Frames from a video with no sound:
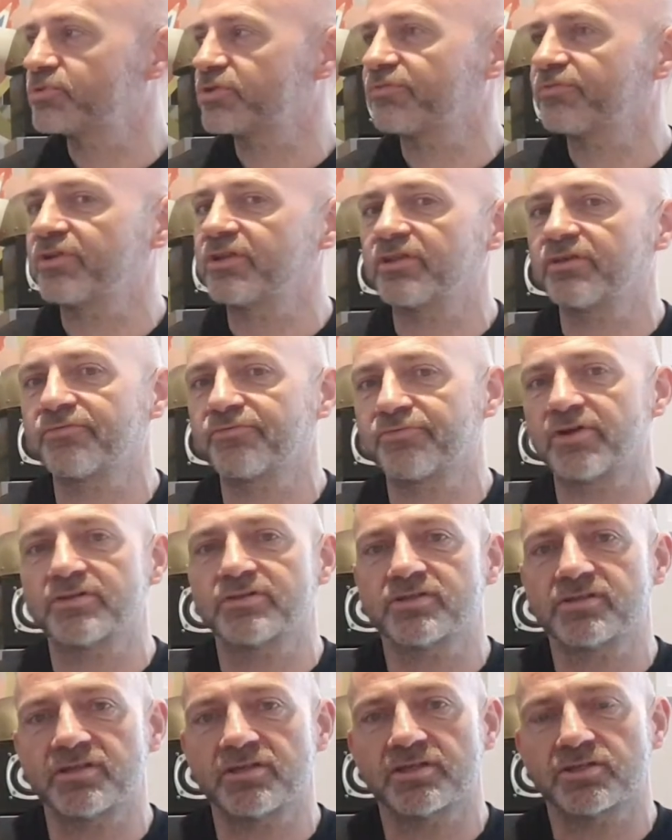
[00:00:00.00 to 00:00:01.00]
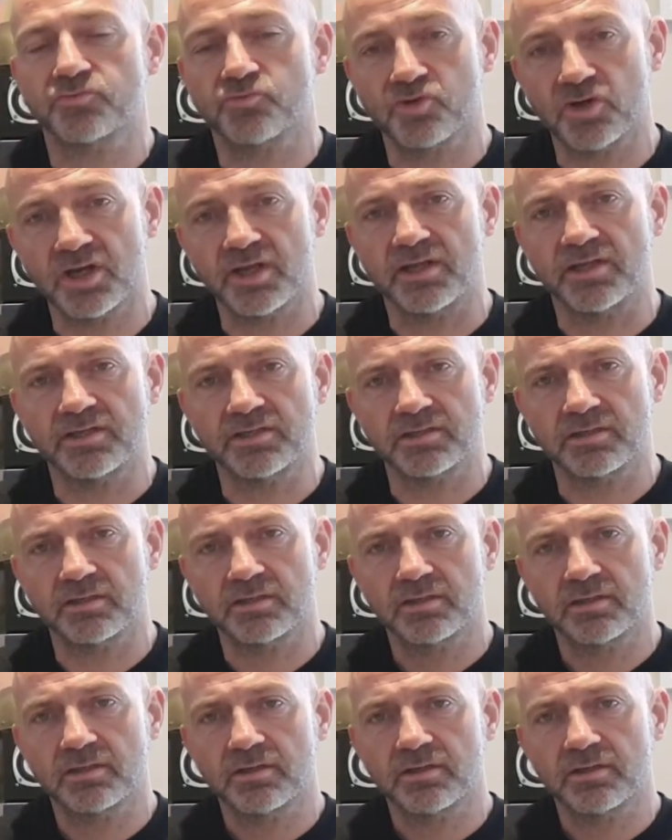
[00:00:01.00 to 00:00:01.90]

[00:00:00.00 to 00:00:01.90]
I think, that Frontiers released,